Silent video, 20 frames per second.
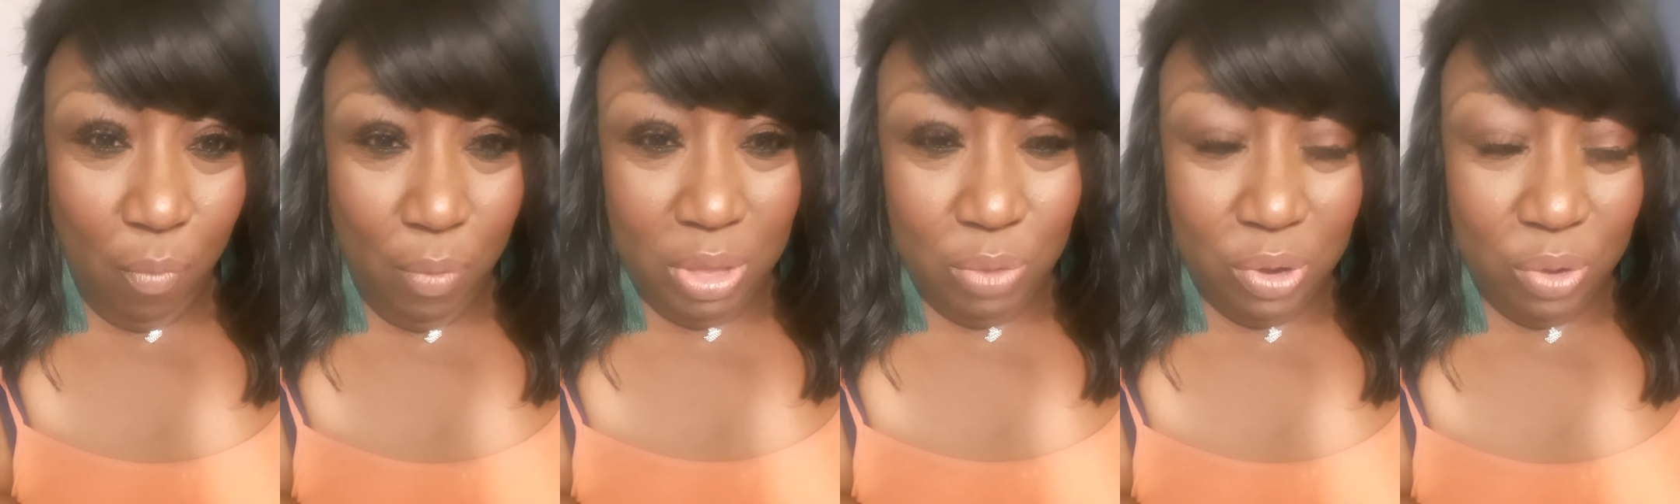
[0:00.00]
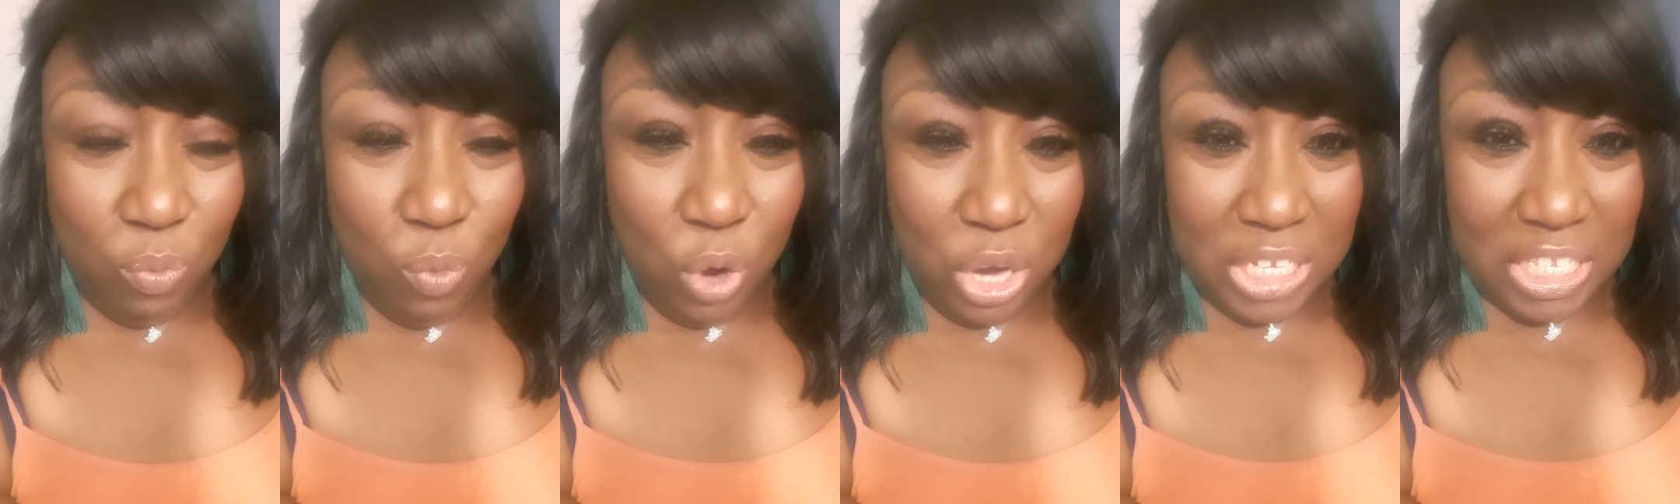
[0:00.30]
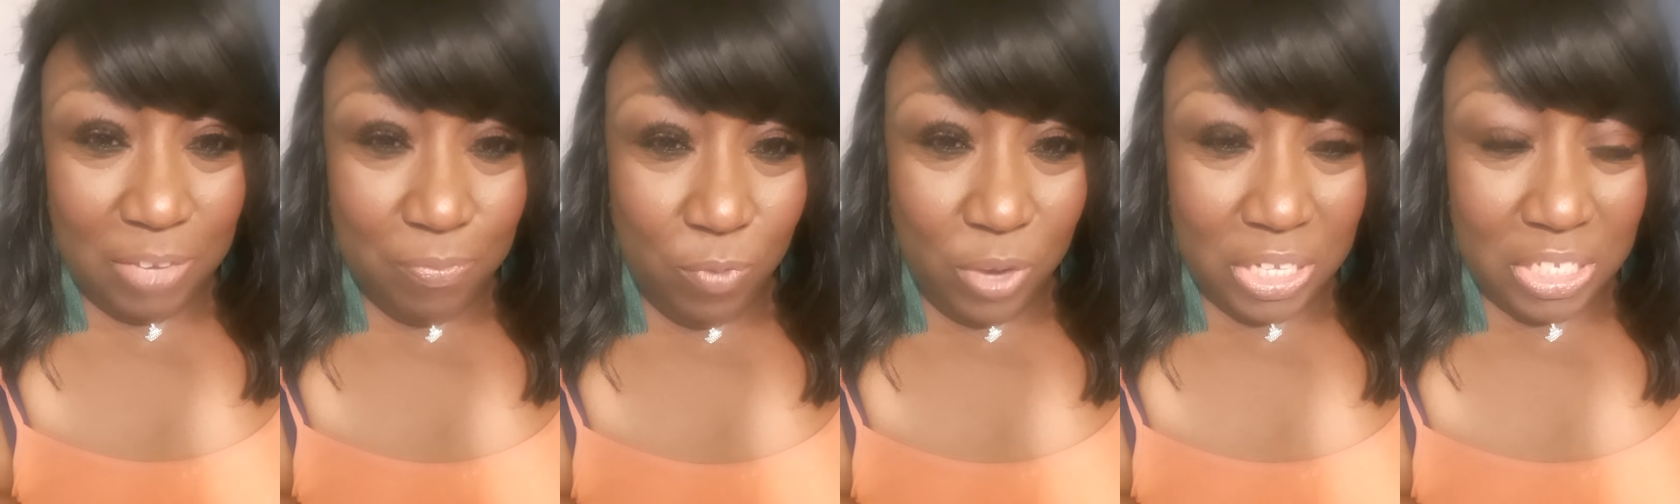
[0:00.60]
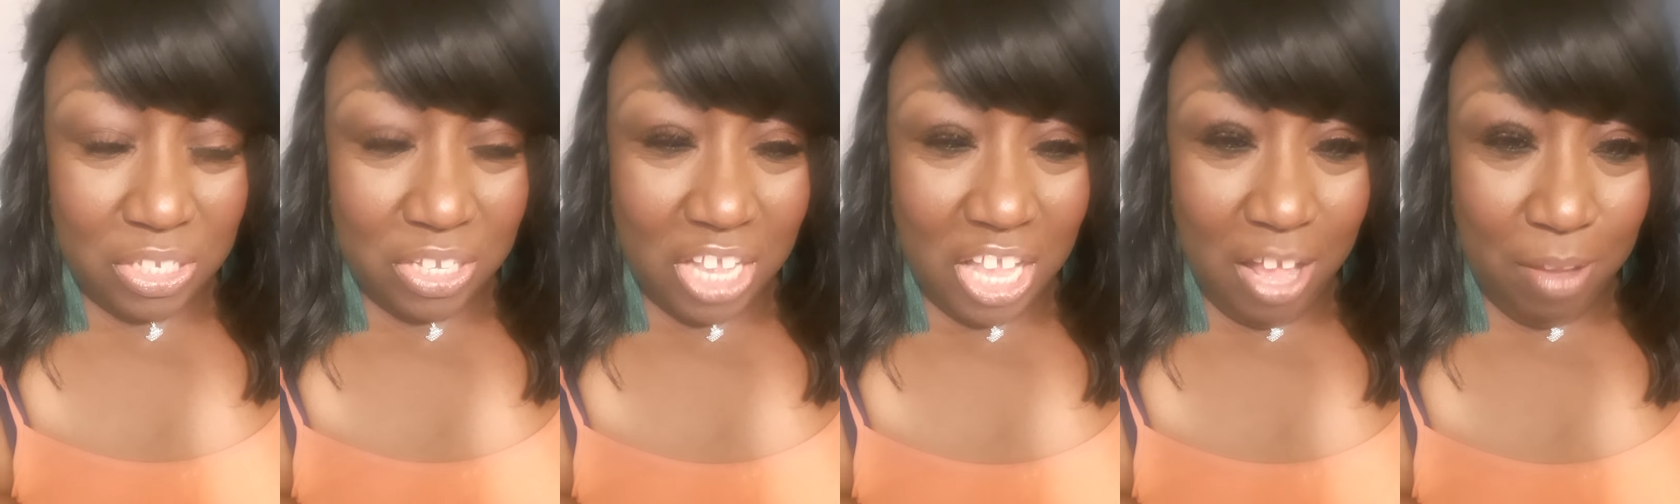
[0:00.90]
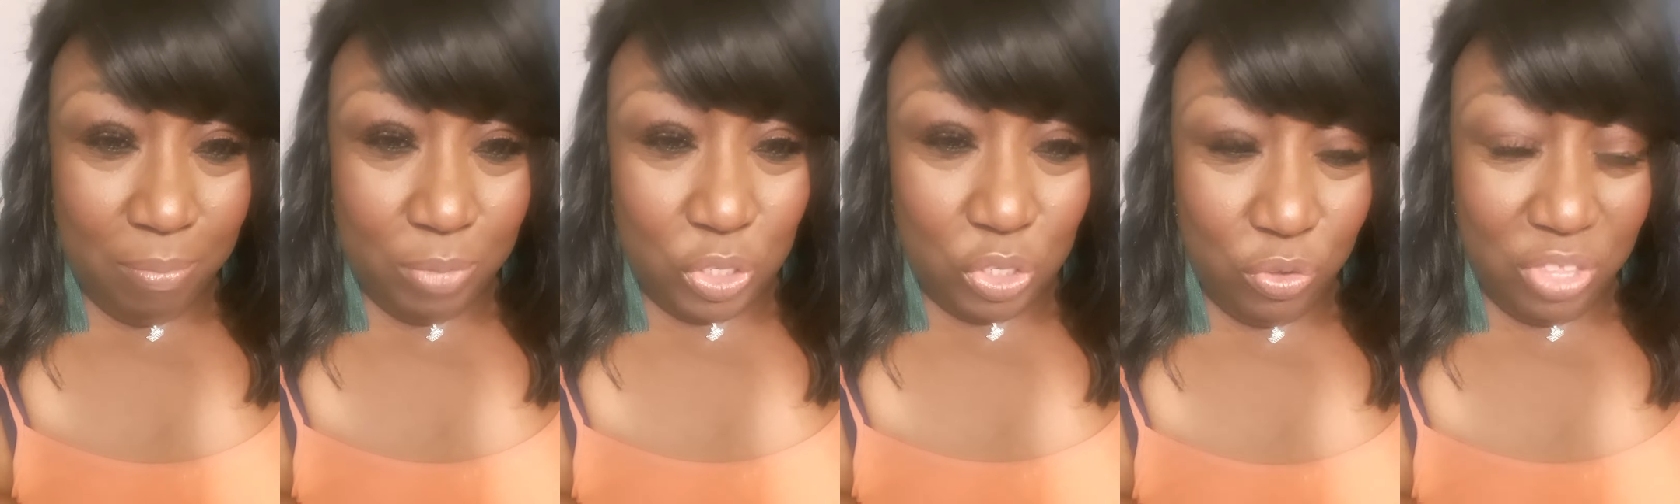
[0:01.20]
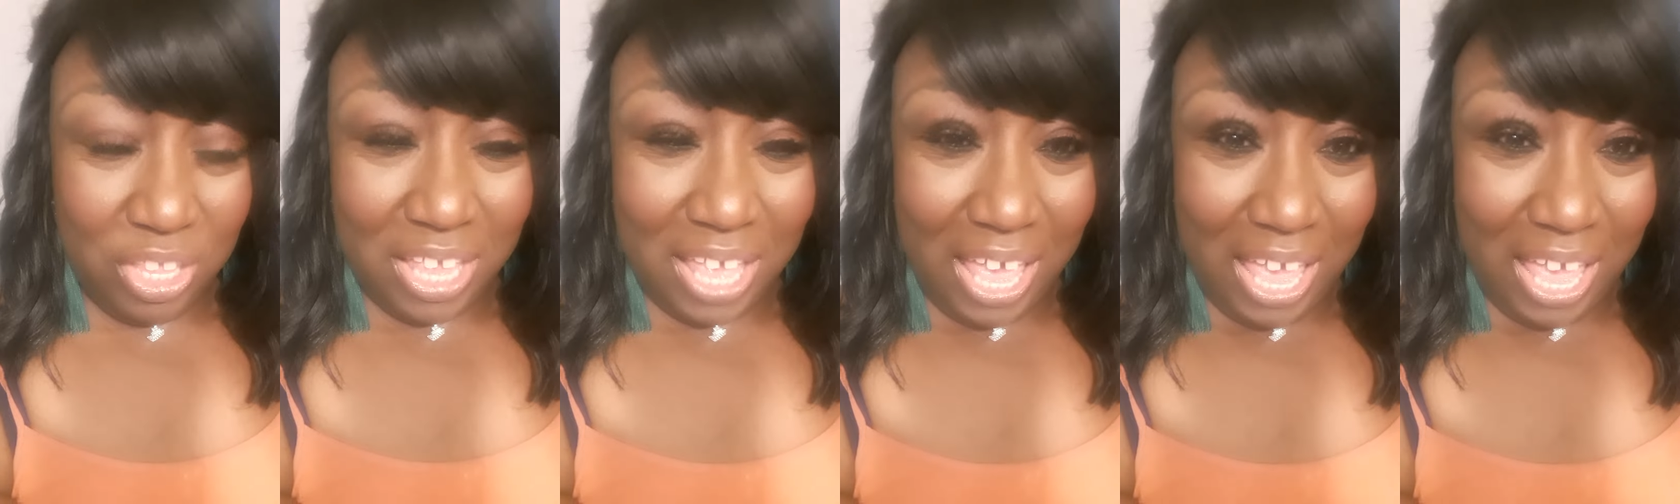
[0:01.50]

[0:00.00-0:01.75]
we would want someone to come to the